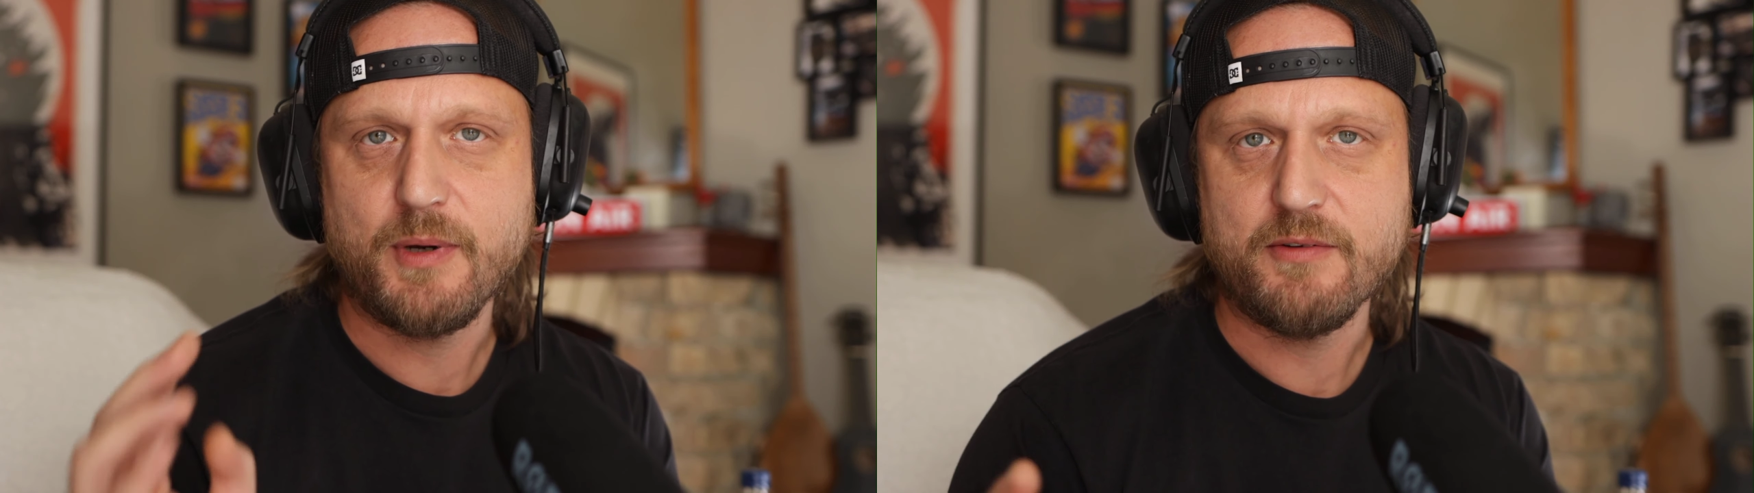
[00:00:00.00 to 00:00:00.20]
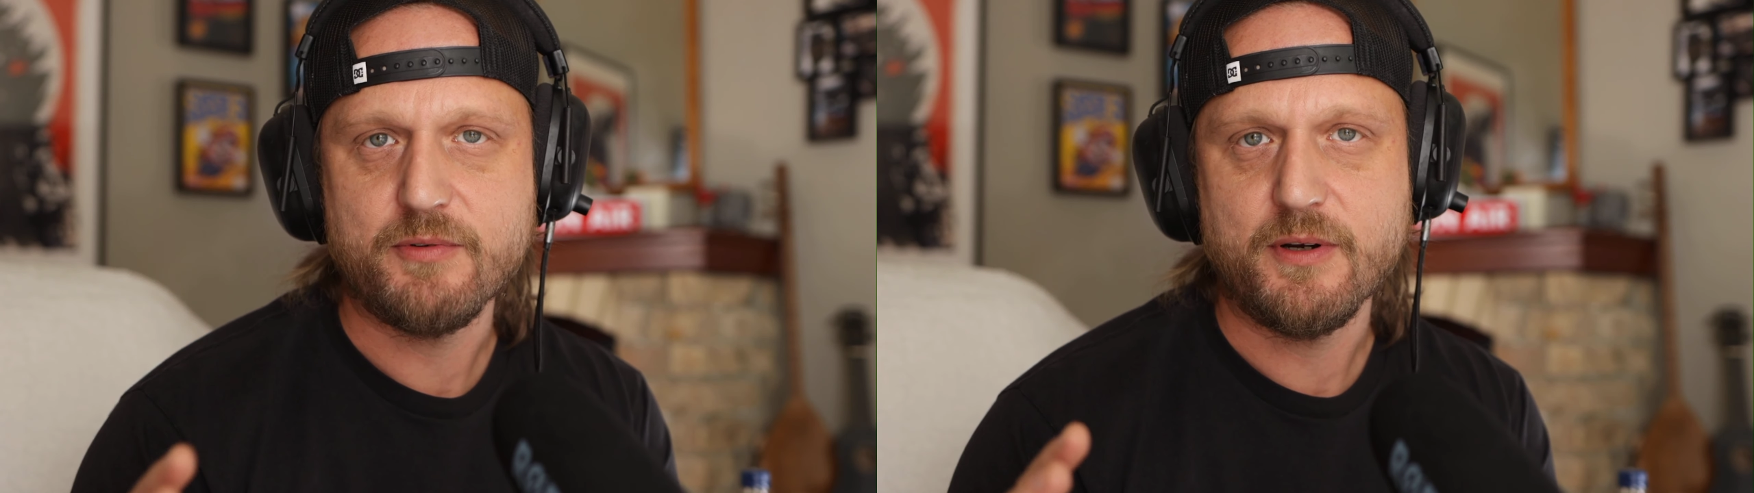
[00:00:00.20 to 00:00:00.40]

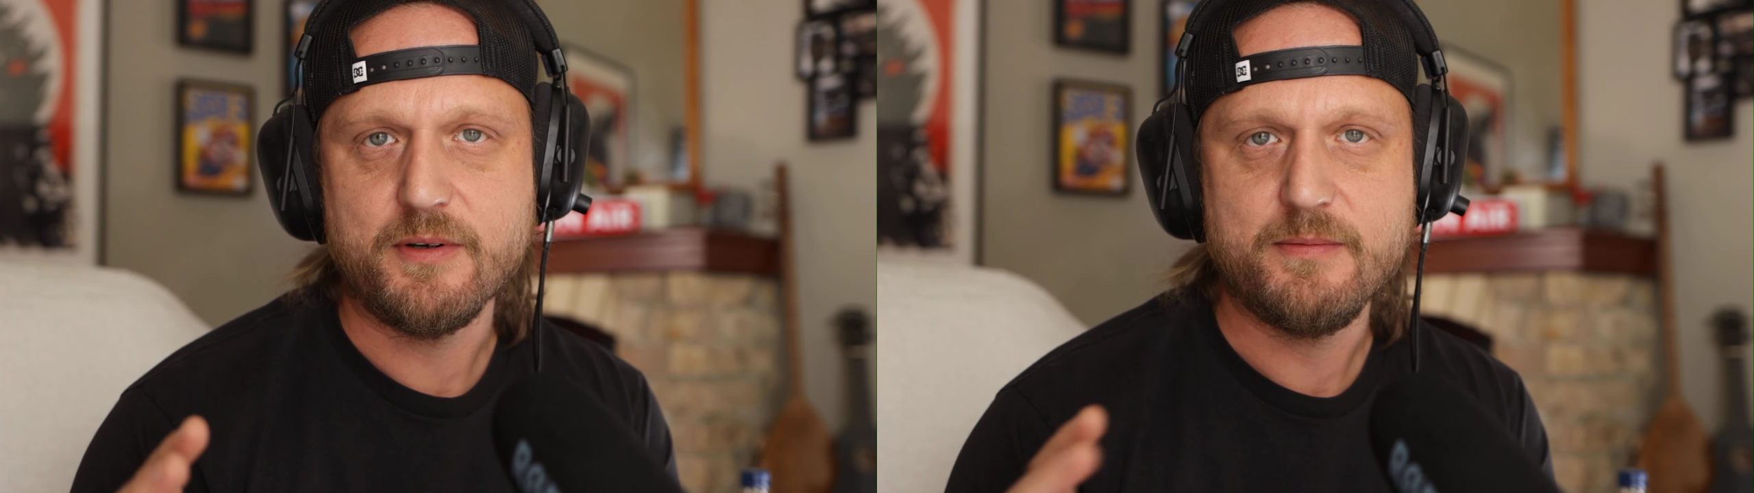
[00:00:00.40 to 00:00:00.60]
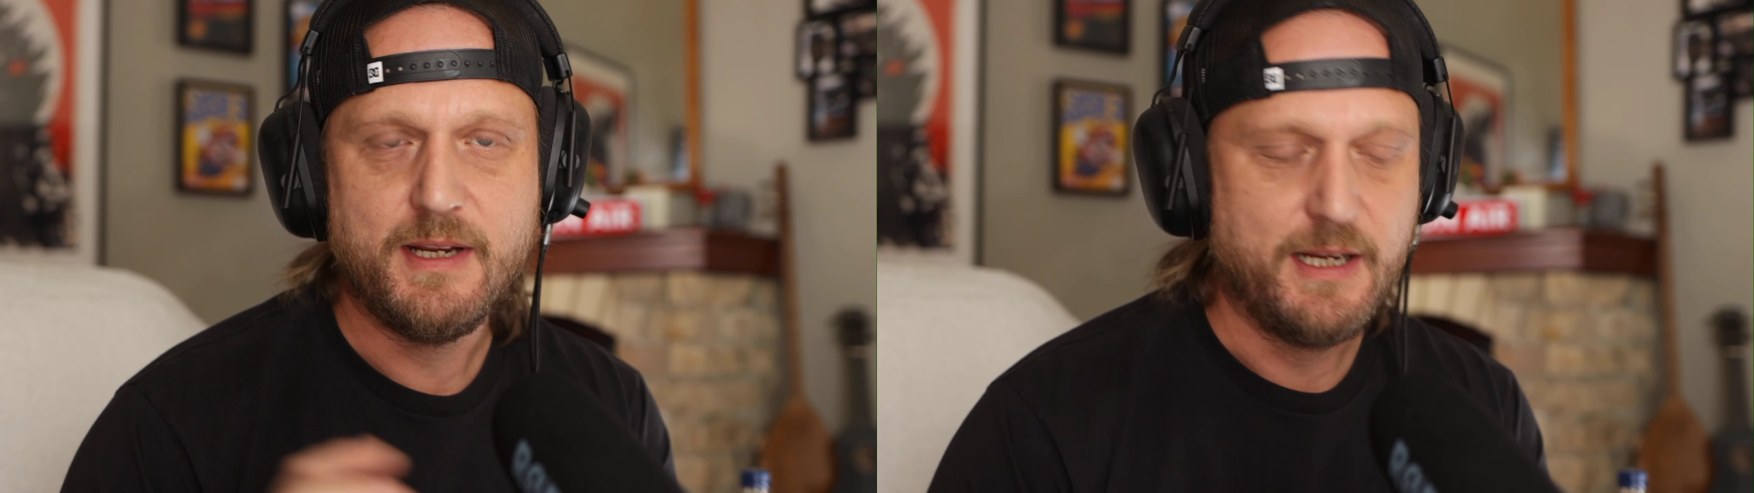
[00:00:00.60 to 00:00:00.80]
by
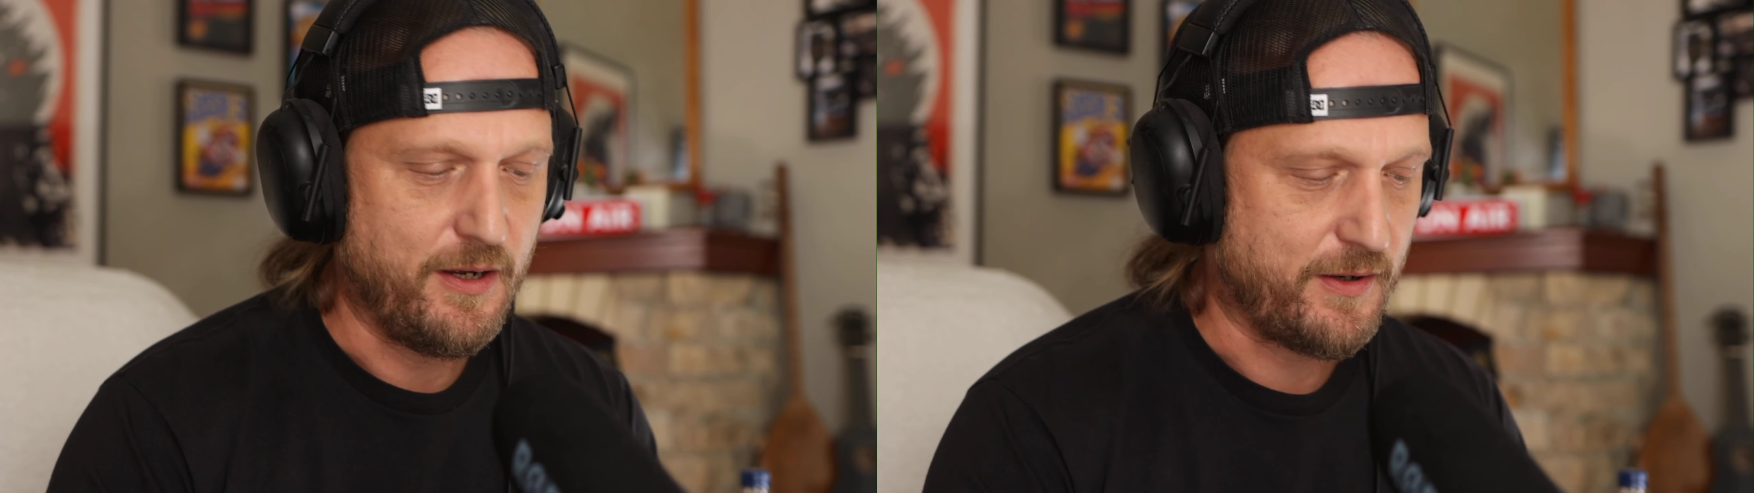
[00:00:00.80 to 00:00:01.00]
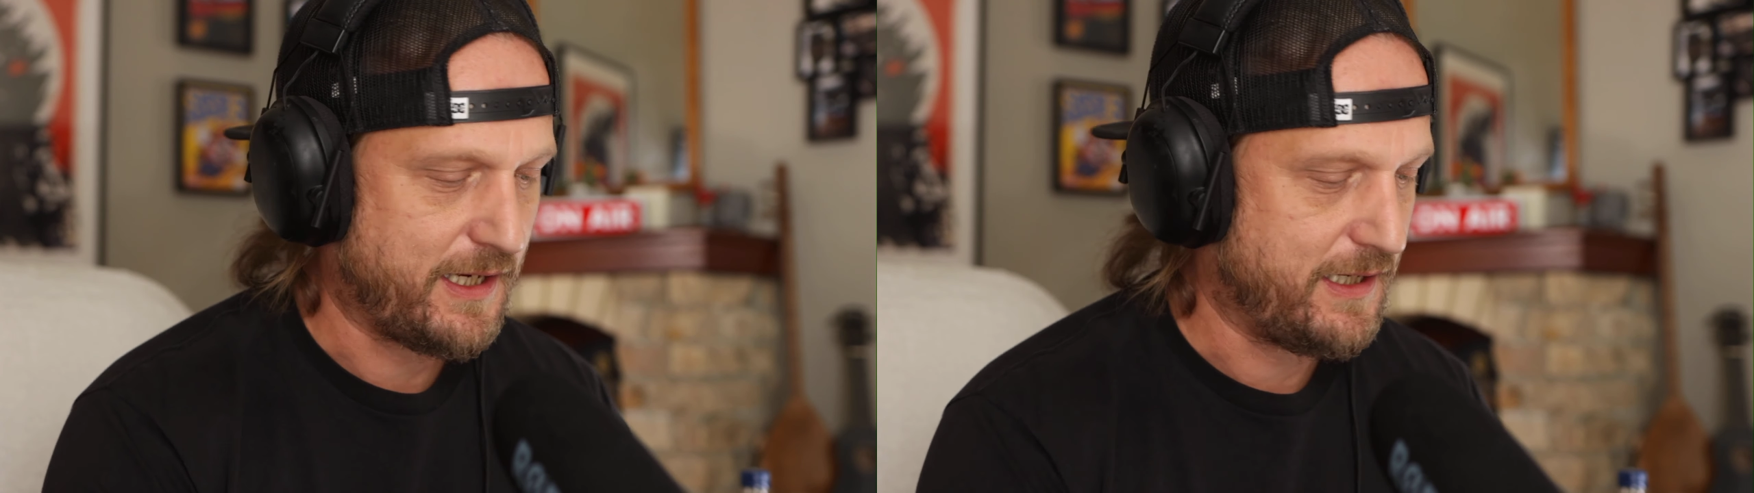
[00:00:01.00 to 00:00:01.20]
Rode.
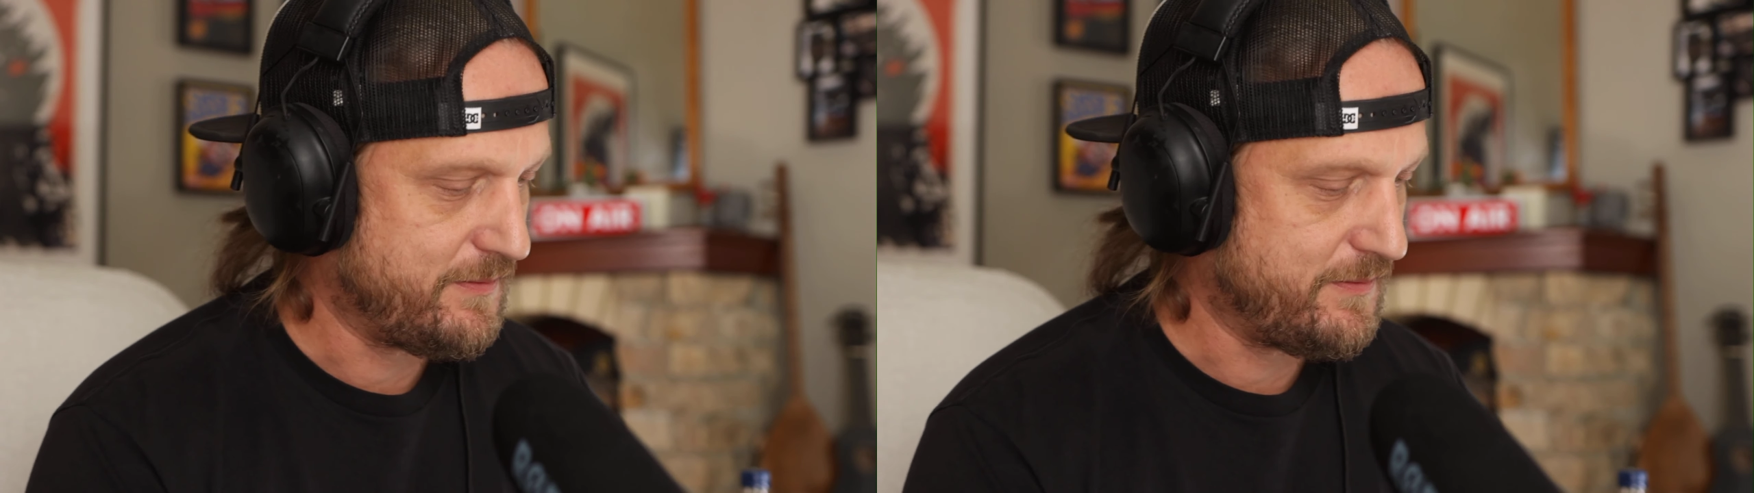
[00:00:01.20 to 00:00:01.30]
Okay,